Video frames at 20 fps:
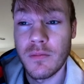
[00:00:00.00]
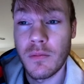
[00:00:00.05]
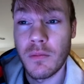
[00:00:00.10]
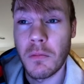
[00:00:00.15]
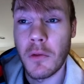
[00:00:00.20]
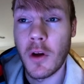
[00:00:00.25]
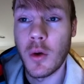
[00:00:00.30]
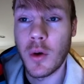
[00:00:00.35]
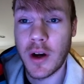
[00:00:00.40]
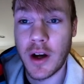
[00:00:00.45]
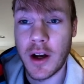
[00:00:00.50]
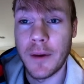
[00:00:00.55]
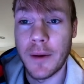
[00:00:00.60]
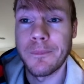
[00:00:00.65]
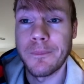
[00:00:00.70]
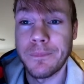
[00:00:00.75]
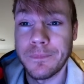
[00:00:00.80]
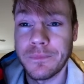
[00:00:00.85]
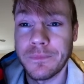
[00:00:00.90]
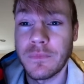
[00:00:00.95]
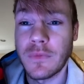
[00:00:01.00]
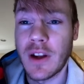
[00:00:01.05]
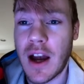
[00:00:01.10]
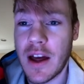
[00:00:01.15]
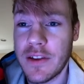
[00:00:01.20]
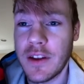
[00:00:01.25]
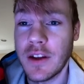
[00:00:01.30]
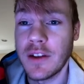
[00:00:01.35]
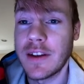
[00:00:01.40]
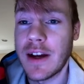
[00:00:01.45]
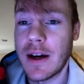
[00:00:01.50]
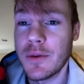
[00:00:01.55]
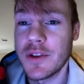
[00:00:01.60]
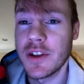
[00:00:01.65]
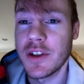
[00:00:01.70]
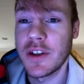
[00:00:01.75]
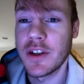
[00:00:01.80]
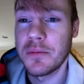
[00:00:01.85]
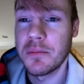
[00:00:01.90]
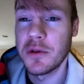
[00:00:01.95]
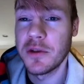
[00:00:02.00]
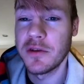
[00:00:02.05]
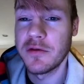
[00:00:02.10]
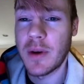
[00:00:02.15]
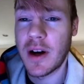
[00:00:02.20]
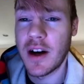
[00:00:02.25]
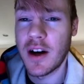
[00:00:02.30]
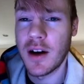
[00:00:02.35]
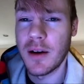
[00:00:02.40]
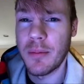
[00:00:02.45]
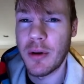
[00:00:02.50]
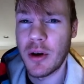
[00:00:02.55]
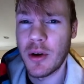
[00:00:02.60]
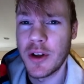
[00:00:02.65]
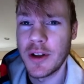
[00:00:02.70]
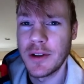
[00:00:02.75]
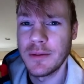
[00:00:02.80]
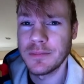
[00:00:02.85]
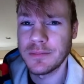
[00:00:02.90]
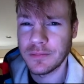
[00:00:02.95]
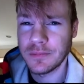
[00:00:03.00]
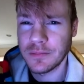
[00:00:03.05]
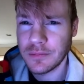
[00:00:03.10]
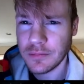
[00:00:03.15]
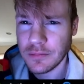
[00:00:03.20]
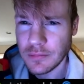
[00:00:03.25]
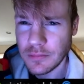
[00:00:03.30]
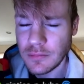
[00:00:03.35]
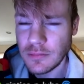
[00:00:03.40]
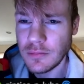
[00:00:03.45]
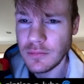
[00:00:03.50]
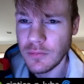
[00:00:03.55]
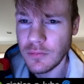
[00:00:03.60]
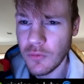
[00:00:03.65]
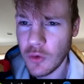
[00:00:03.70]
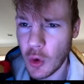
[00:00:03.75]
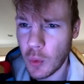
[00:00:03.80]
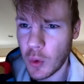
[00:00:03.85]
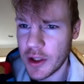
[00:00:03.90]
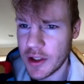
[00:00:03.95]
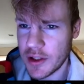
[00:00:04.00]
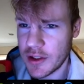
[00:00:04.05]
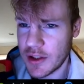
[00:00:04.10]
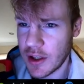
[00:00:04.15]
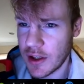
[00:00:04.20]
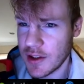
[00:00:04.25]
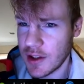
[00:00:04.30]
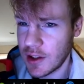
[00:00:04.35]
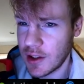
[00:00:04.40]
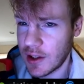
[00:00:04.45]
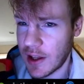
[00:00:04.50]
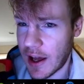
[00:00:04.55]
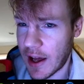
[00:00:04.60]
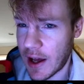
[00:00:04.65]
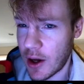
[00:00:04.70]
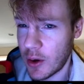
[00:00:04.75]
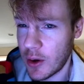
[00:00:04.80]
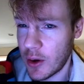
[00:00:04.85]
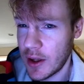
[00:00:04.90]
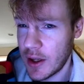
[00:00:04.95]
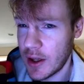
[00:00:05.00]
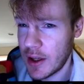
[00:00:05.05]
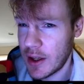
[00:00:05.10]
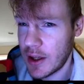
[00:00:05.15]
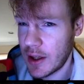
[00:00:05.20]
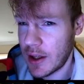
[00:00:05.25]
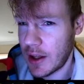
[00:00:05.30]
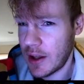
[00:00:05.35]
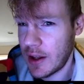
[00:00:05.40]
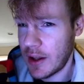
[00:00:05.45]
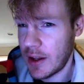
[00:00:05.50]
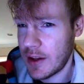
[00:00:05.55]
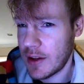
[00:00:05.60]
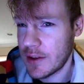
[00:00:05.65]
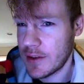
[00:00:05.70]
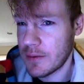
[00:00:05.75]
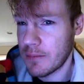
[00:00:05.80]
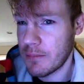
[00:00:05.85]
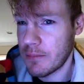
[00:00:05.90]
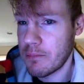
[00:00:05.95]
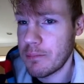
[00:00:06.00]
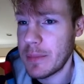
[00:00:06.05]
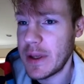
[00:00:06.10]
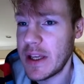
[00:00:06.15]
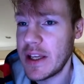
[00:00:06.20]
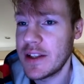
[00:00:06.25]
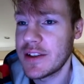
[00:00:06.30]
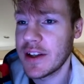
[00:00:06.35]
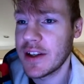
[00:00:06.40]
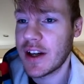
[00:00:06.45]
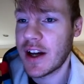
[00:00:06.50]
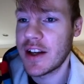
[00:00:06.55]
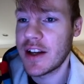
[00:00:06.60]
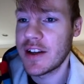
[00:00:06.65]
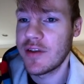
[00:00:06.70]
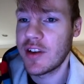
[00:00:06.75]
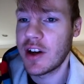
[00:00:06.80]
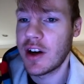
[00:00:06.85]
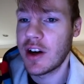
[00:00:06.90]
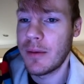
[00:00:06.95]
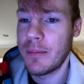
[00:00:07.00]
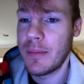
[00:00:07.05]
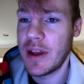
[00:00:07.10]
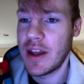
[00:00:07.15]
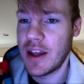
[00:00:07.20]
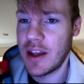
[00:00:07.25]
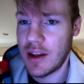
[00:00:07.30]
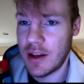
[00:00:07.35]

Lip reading: Okay. I think that was a good move by our opponent. What it does allow is me to kind of come in.